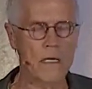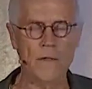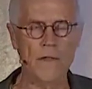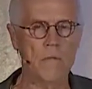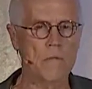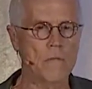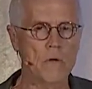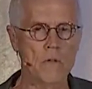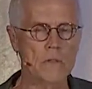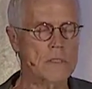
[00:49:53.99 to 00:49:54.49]

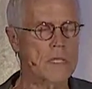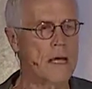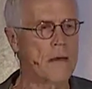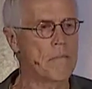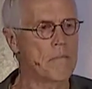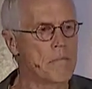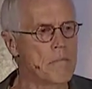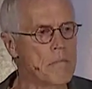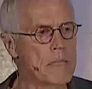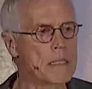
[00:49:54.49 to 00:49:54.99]
The most
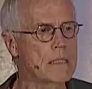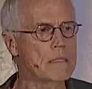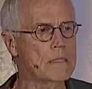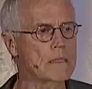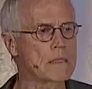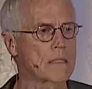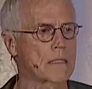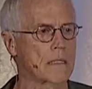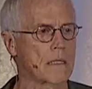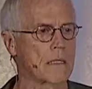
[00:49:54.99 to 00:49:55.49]

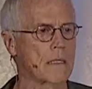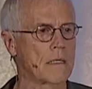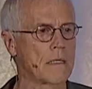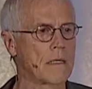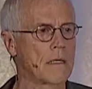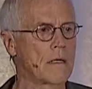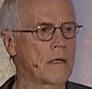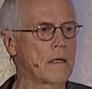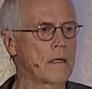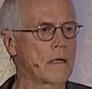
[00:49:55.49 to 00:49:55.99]
amazing
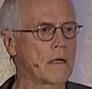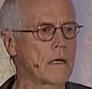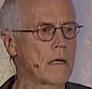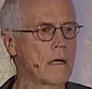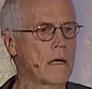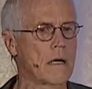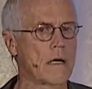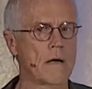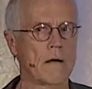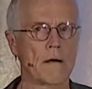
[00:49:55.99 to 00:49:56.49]

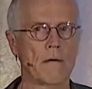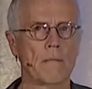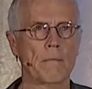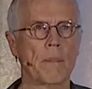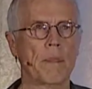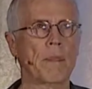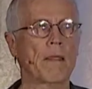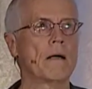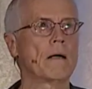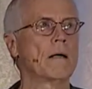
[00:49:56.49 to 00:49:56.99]
uh,
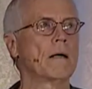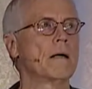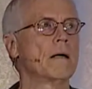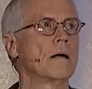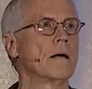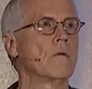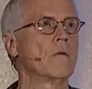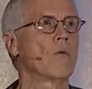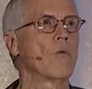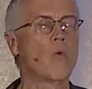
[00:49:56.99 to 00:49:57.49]

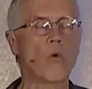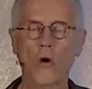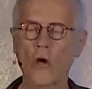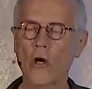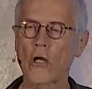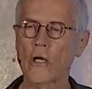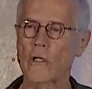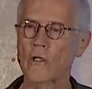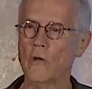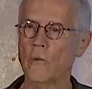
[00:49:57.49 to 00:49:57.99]
uh,
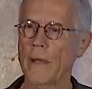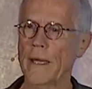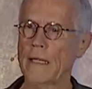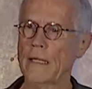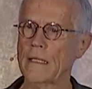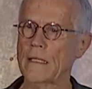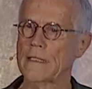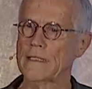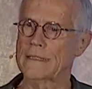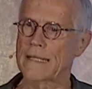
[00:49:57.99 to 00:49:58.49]
work
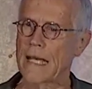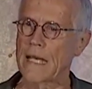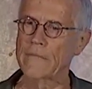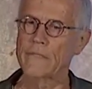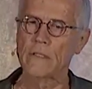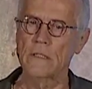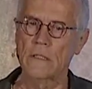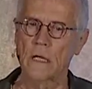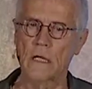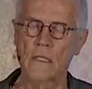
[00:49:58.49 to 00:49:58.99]
humanity has
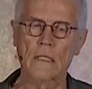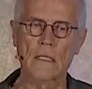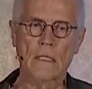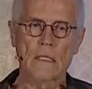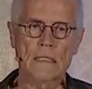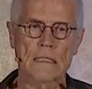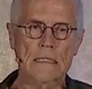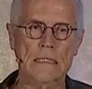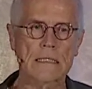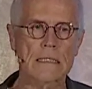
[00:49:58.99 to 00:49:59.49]
ever done on
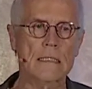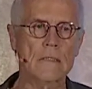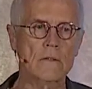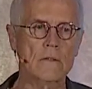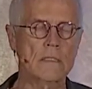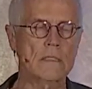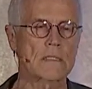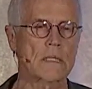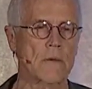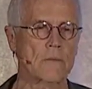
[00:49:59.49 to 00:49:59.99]
a
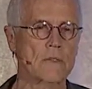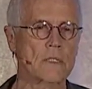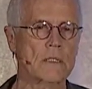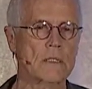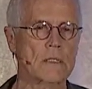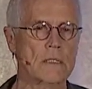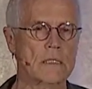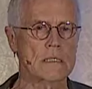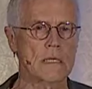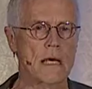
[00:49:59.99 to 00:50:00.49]
single
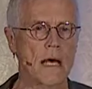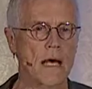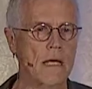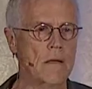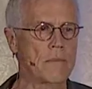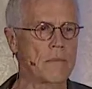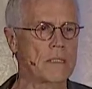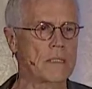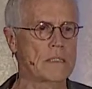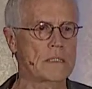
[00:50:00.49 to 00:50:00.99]
subject the
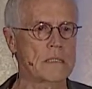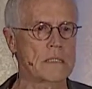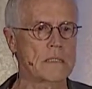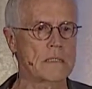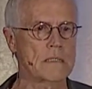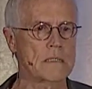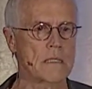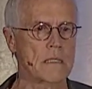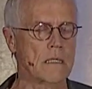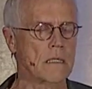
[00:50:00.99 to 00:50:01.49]

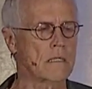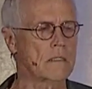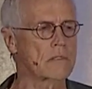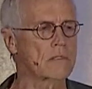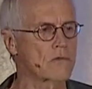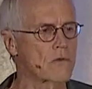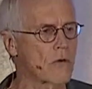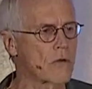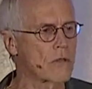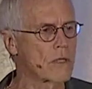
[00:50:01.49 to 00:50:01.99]
IPCC,
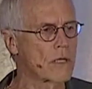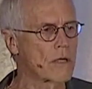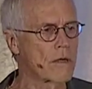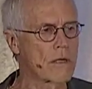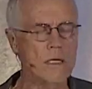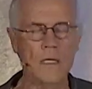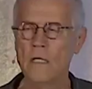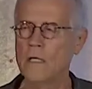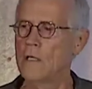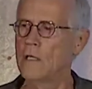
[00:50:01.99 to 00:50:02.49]
extraordinary.